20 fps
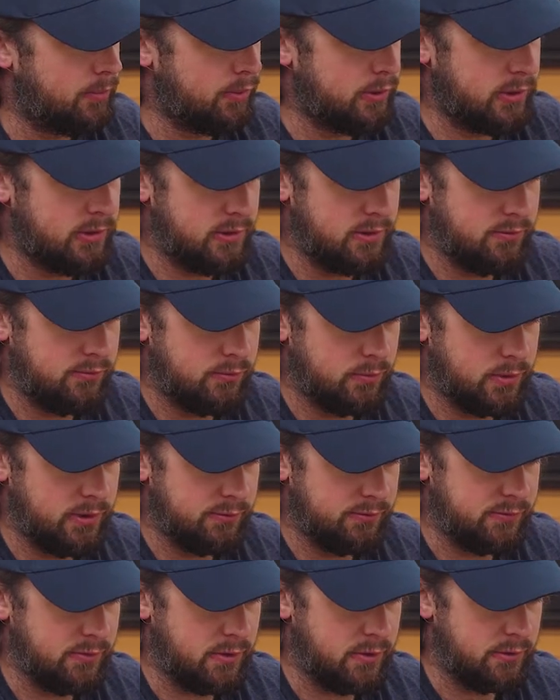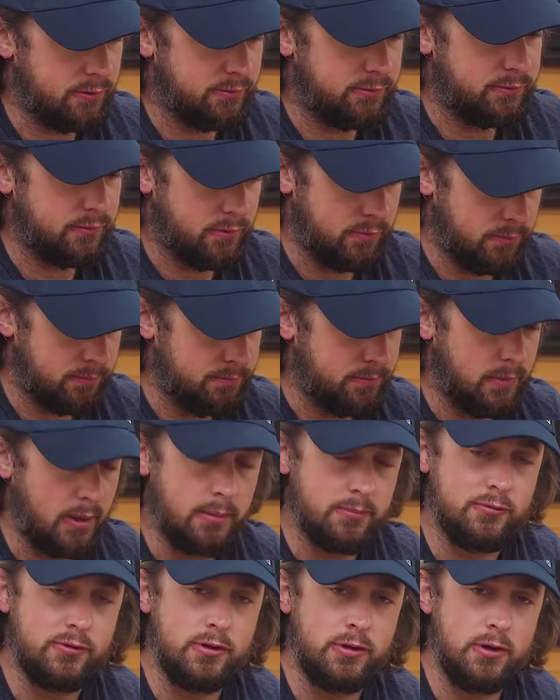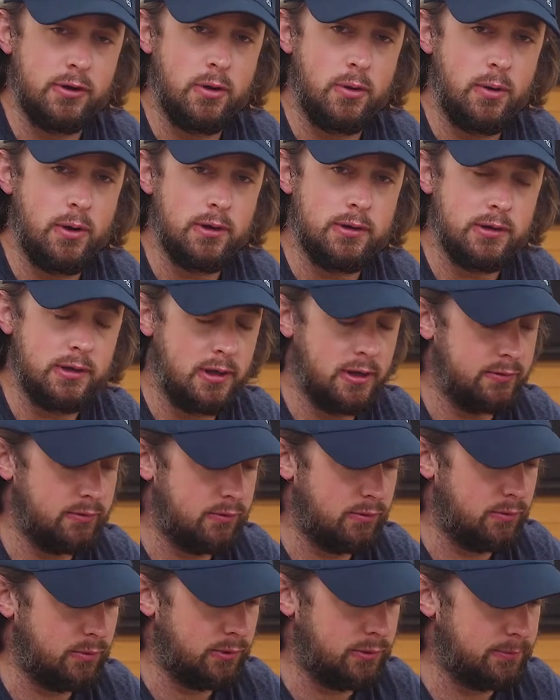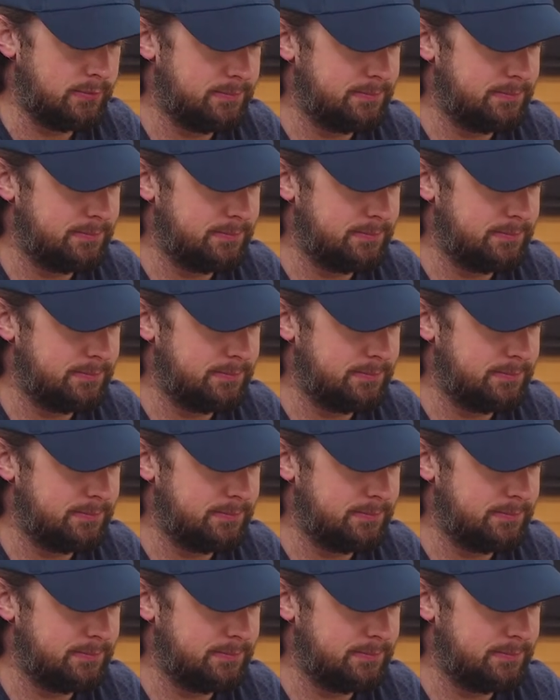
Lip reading: putting these rings on, so I'm just going to go ahead and get to it.